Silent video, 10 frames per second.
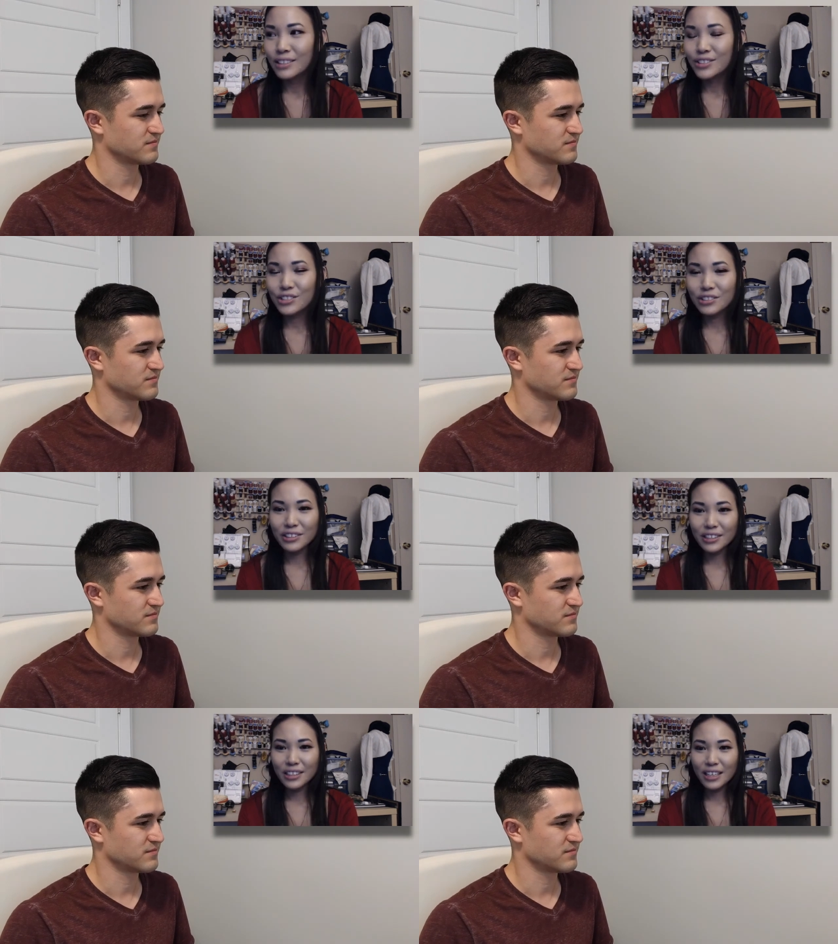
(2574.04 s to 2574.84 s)

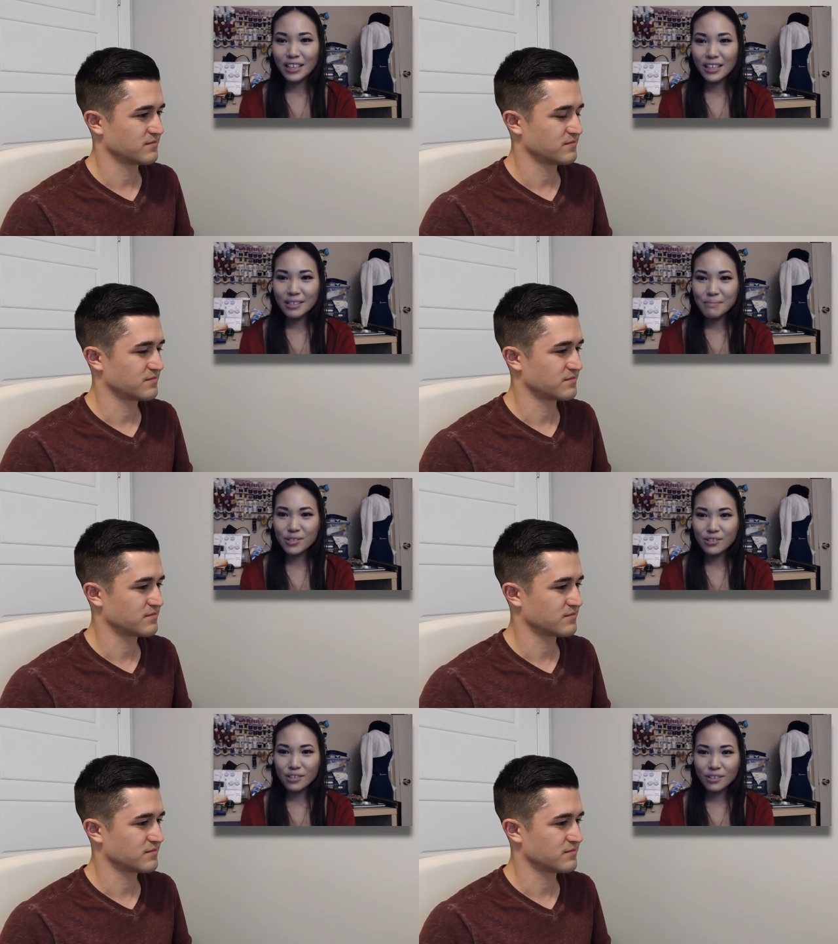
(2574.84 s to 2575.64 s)
Speaker 1: Sure. Um,
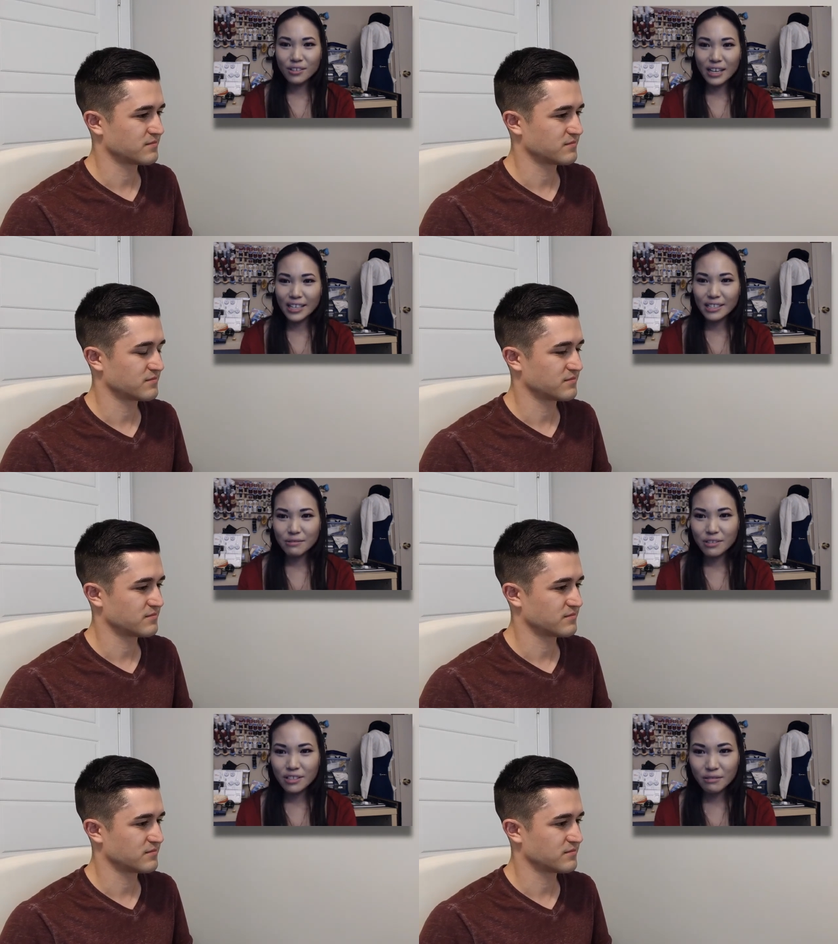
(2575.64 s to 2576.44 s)
so I guess
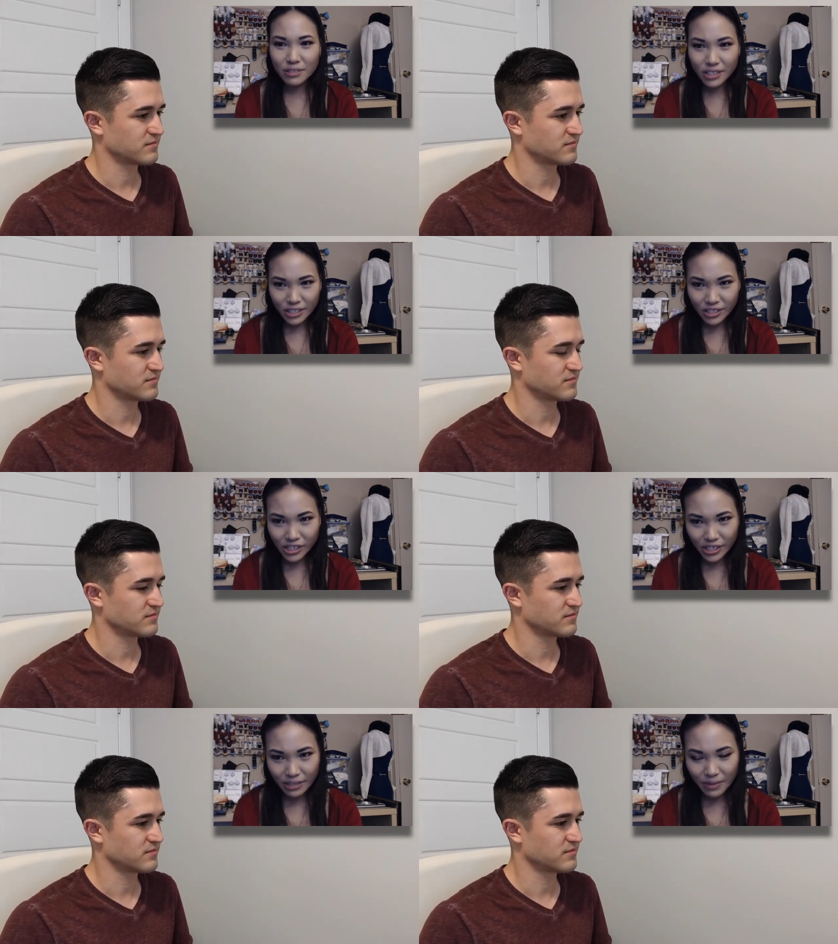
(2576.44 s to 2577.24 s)
we can start with Jessie
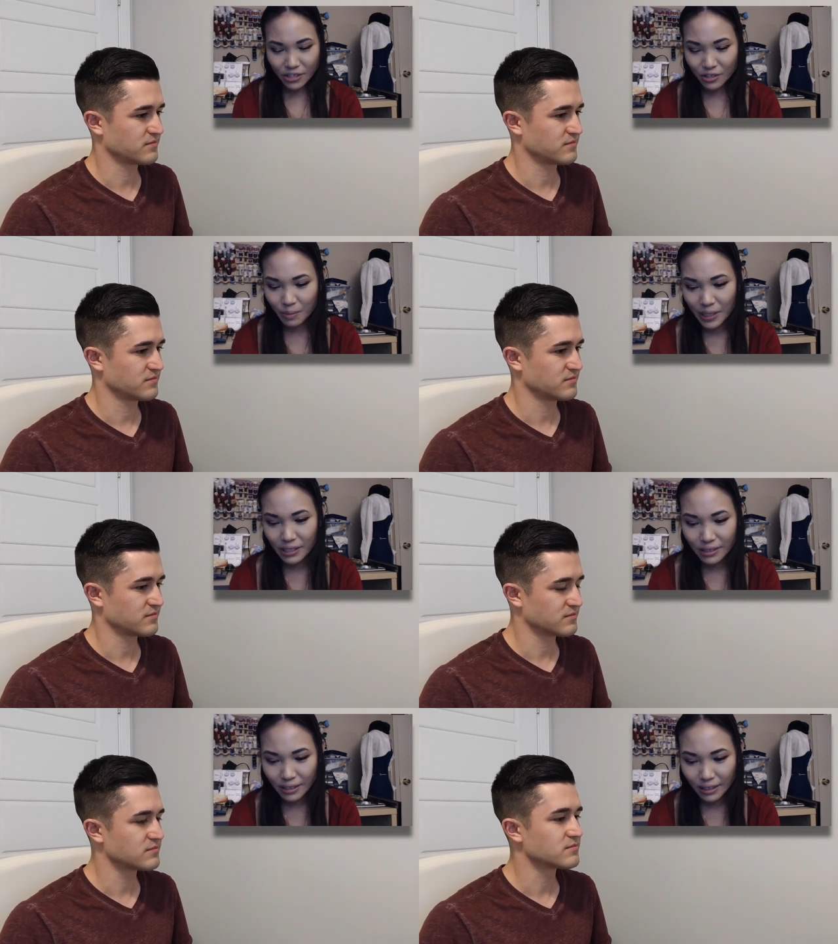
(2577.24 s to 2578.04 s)
J's
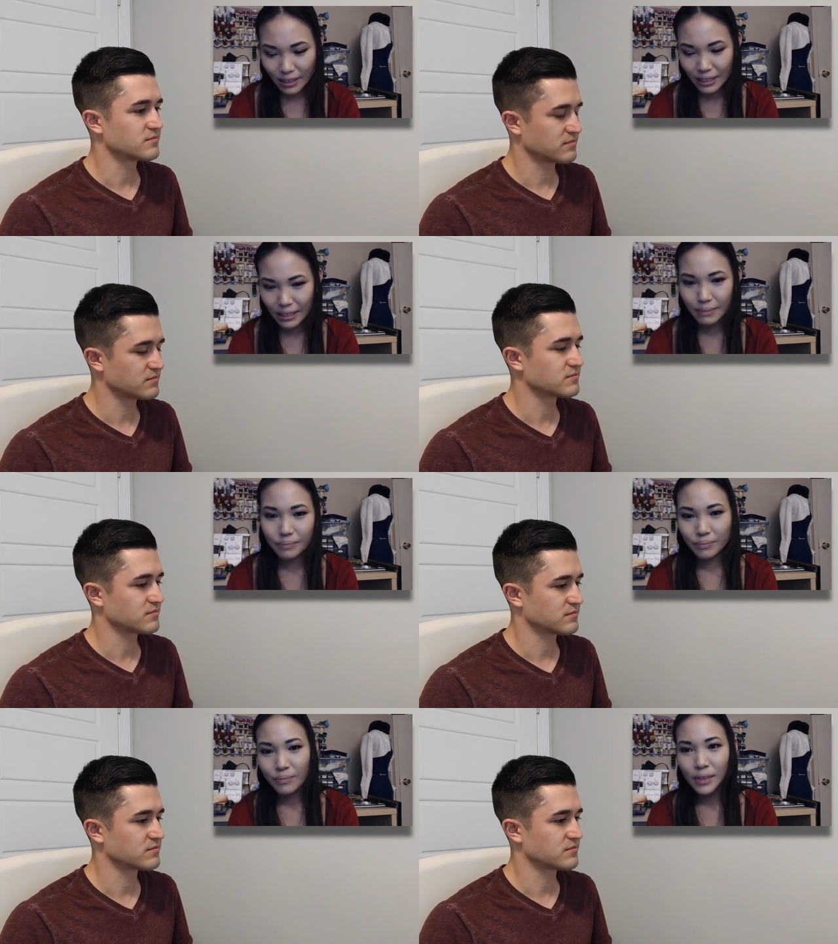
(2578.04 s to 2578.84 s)
masterpiece. Um,
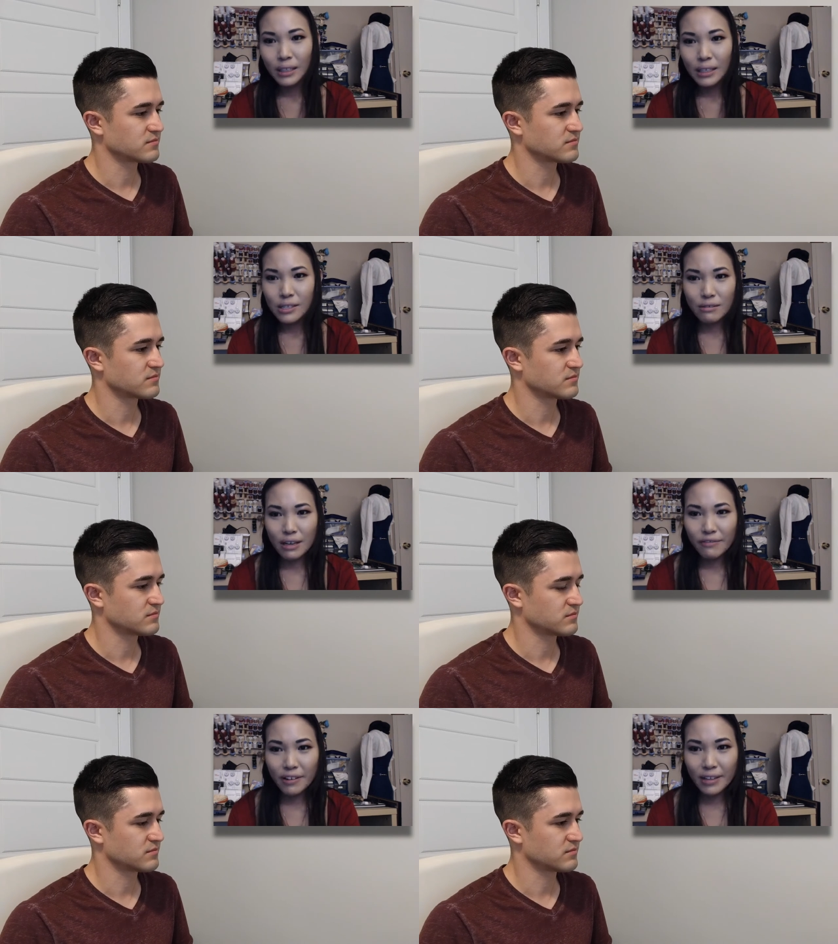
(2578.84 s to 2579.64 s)
so
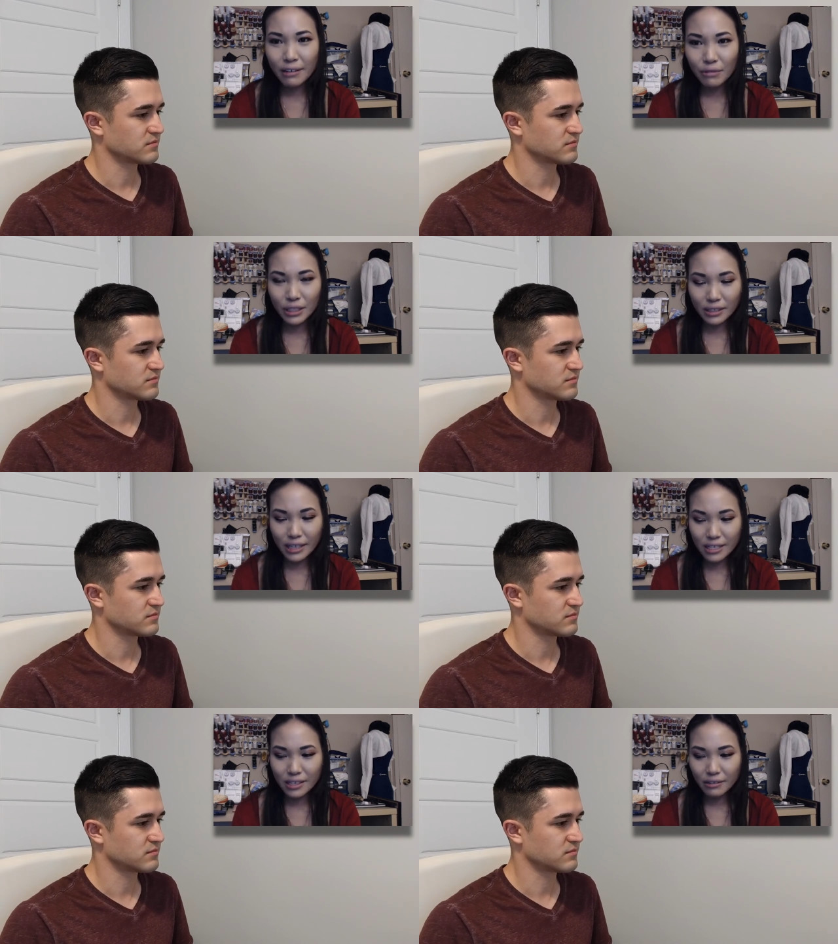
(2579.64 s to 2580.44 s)
I found that really
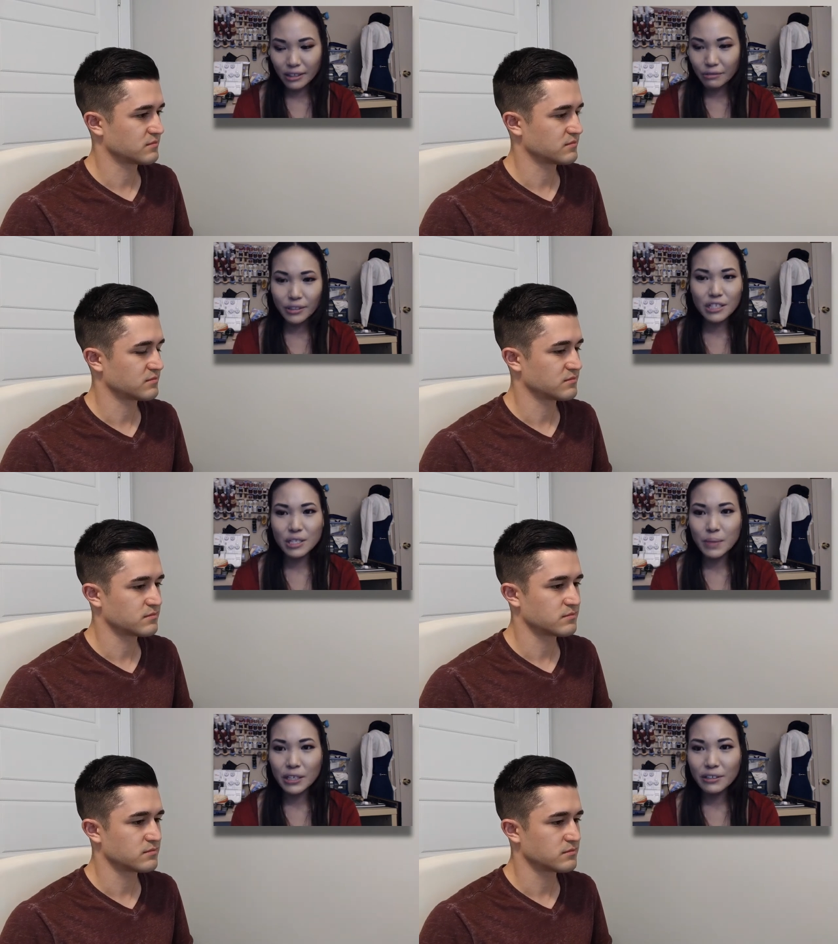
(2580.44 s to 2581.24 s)
that song like really
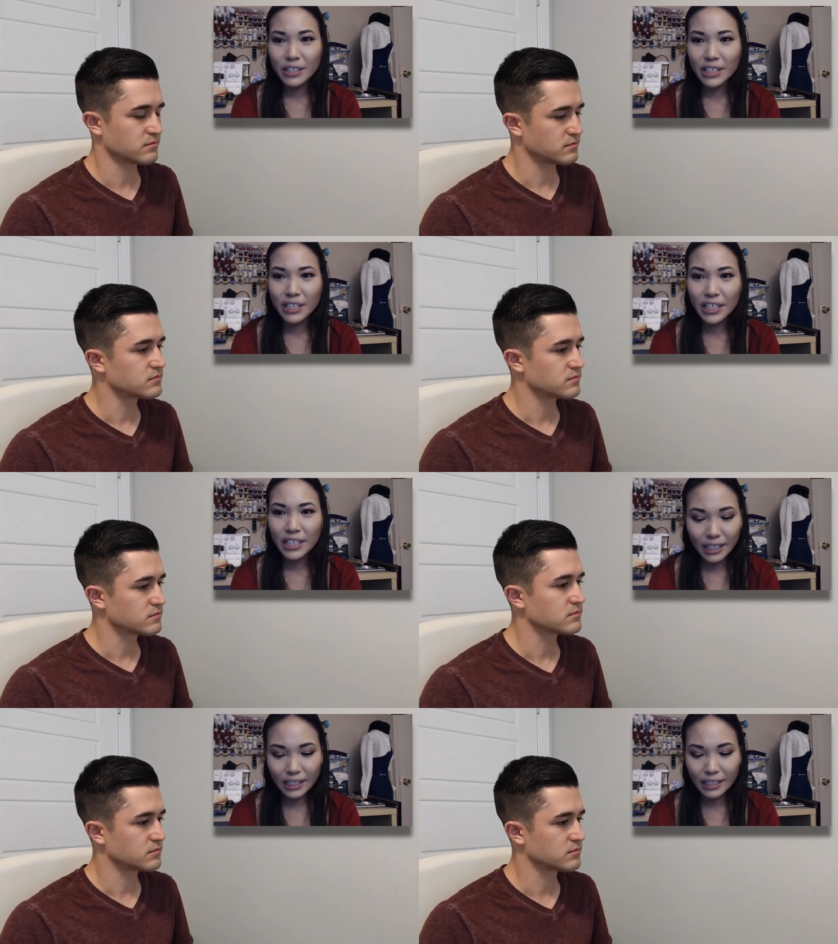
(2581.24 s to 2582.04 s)
inspiring,
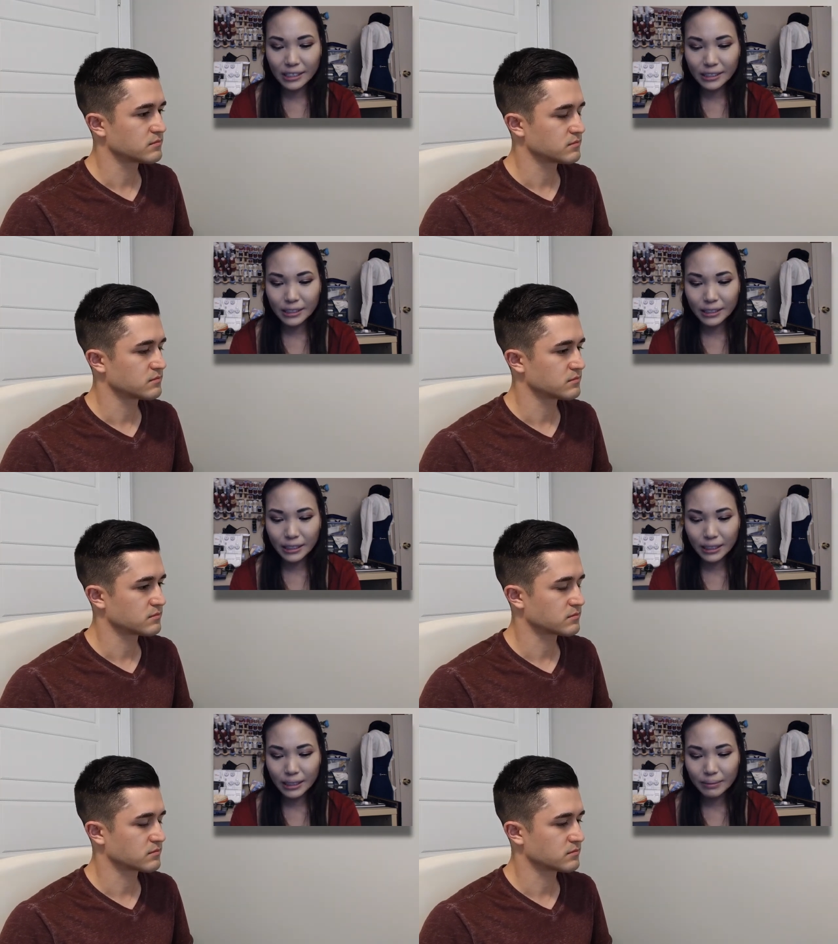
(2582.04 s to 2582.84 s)
and
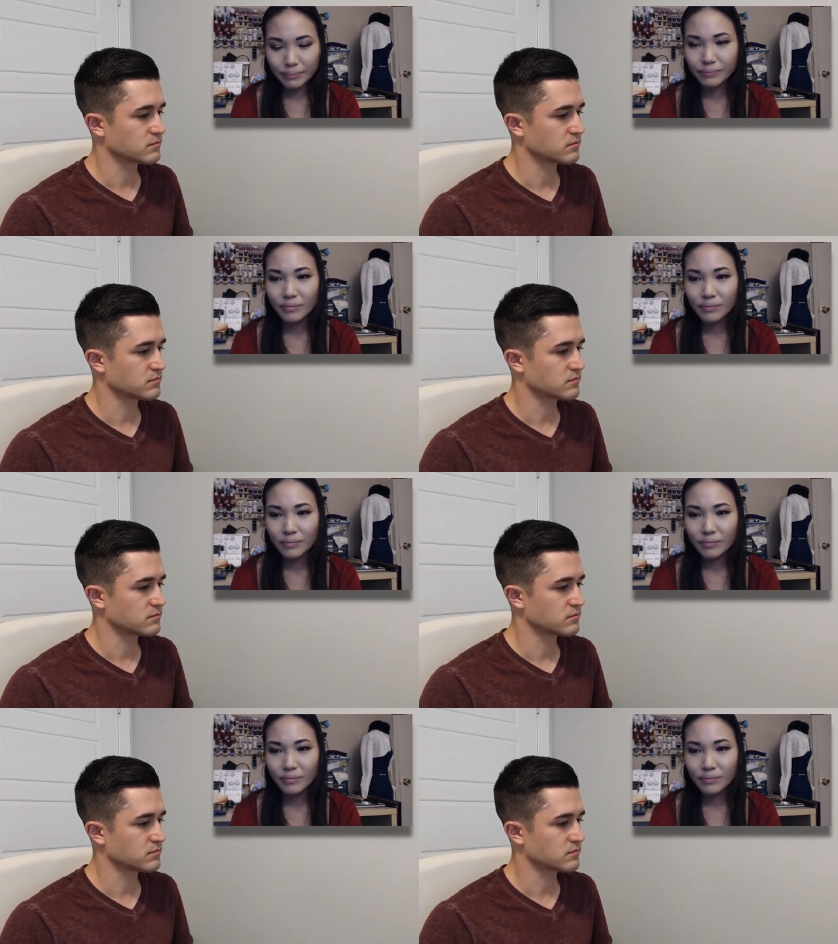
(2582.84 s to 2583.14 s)
um,